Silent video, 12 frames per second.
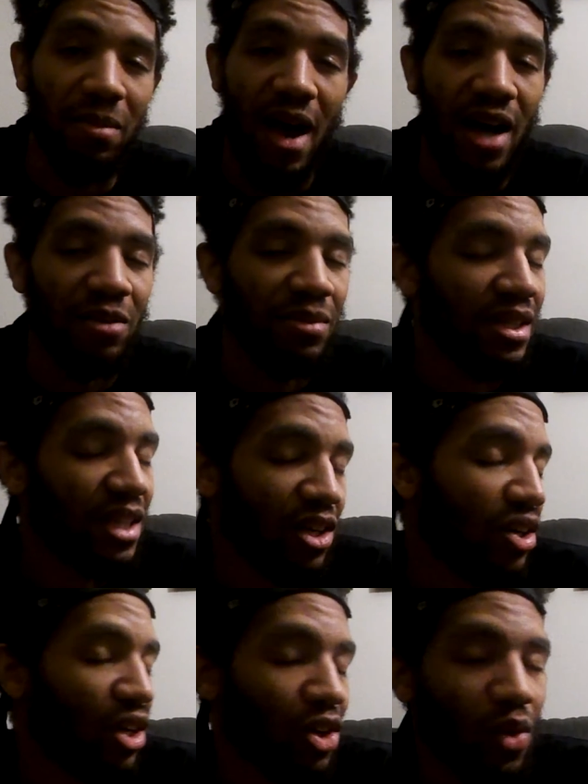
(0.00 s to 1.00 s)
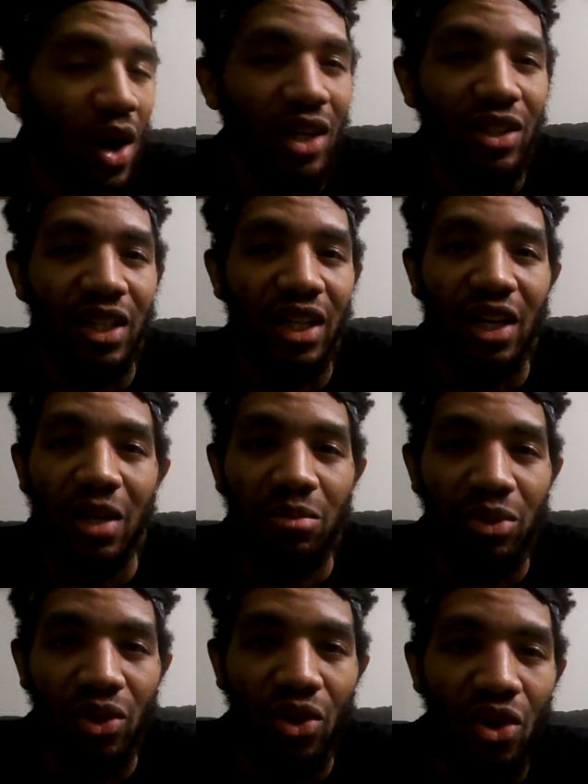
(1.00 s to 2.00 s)
to bottom, and they're going to go out there and
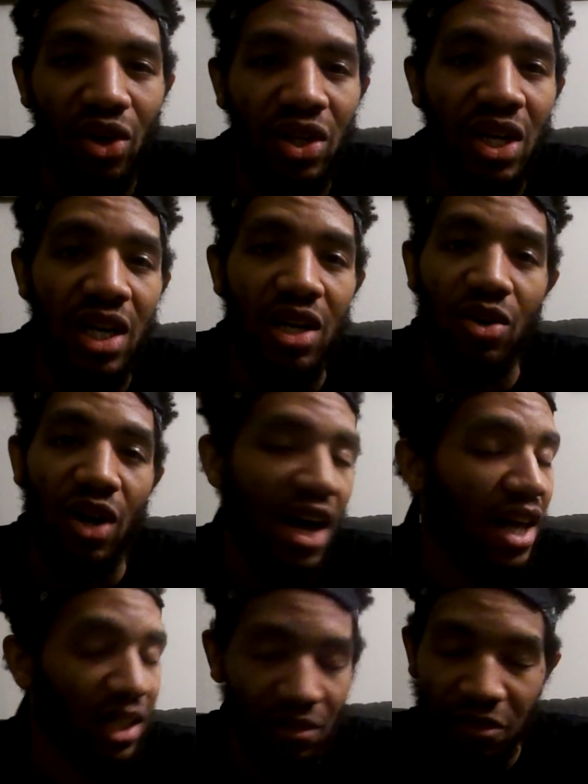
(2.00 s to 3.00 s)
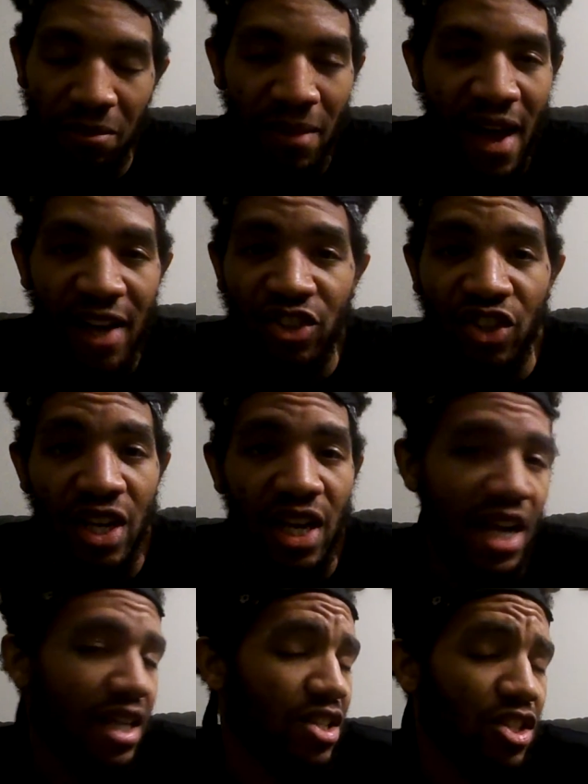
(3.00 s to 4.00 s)
put on a hell of a match.
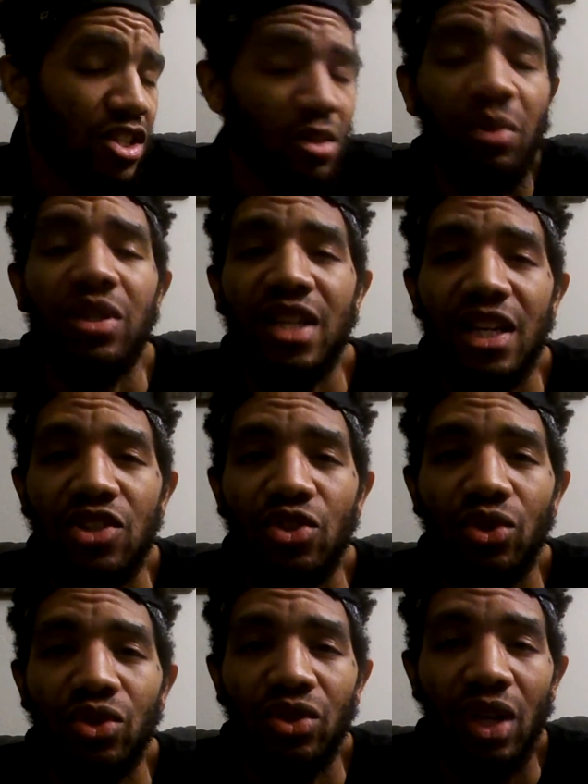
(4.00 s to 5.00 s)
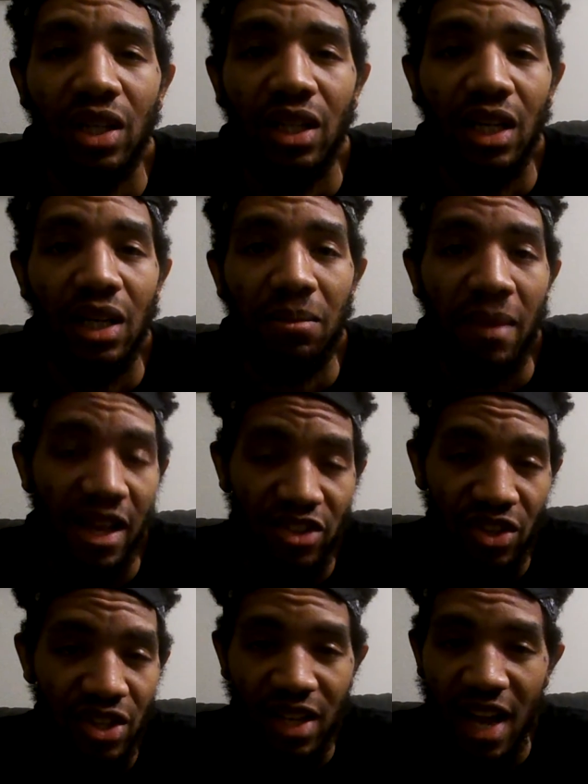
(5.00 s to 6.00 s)
And this is a potential uh,
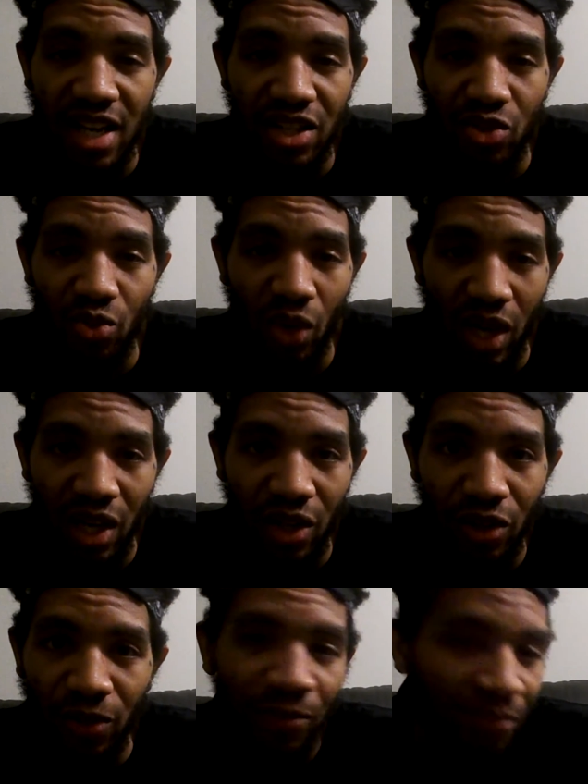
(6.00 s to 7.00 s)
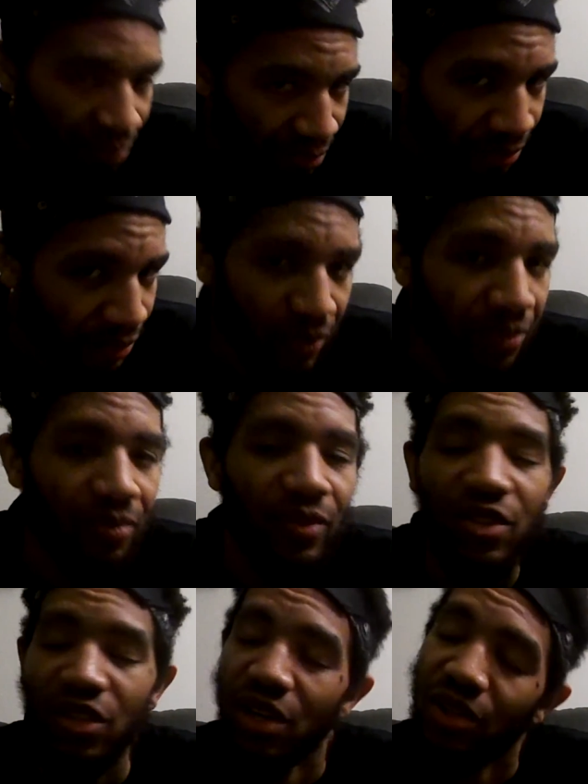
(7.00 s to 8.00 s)
match of the night as well.
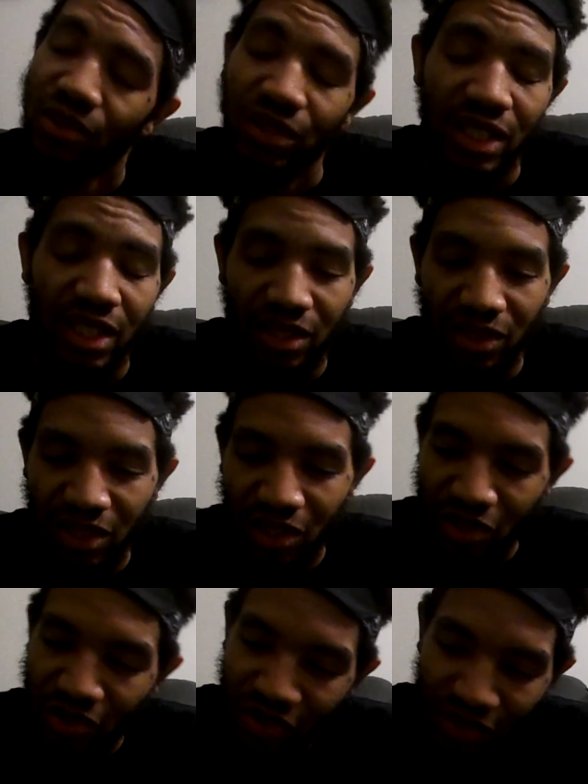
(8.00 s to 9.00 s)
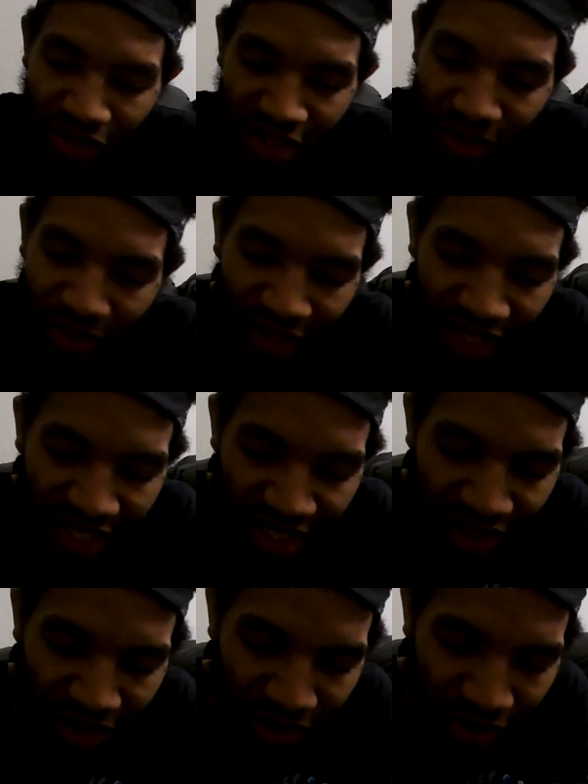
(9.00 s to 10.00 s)
So, you know, we'll see where it
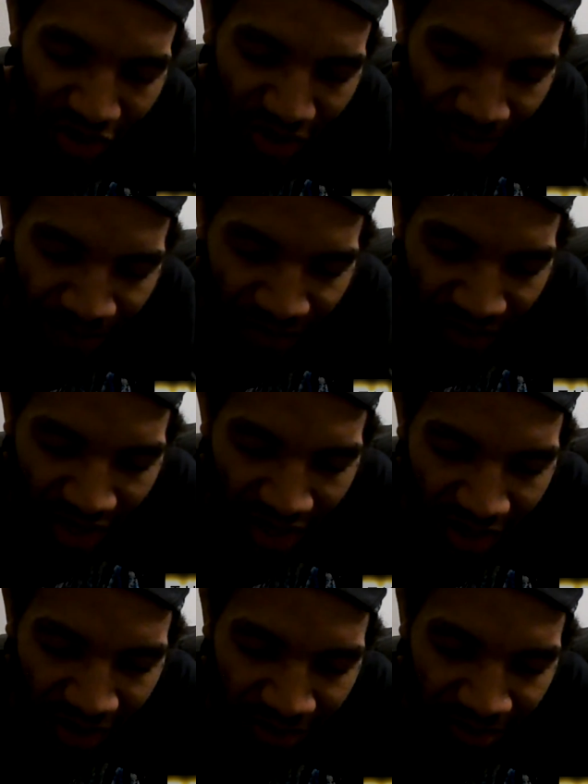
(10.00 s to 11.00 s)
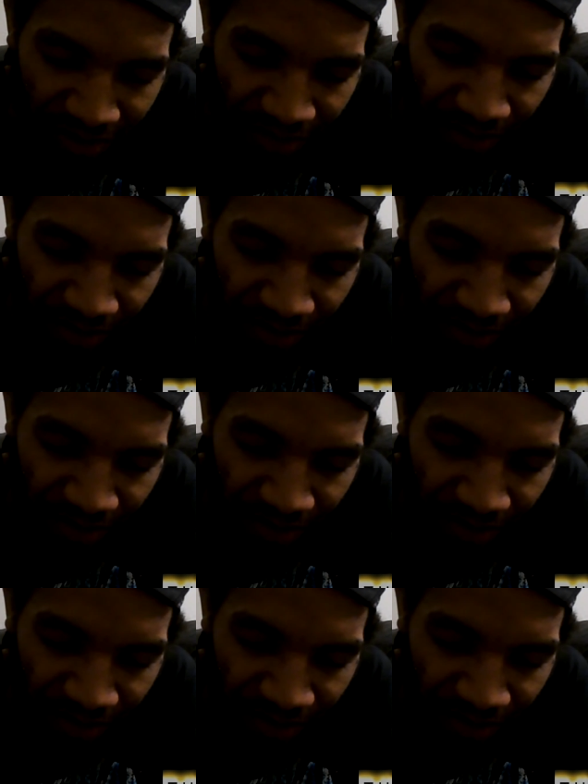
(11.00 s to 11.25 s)
goes. Um,